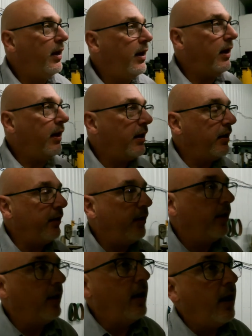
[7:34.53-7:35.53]

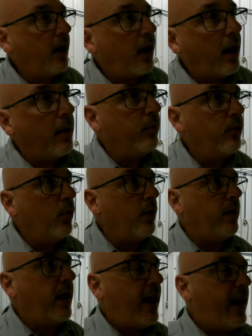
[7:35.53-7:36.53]
And I'm going to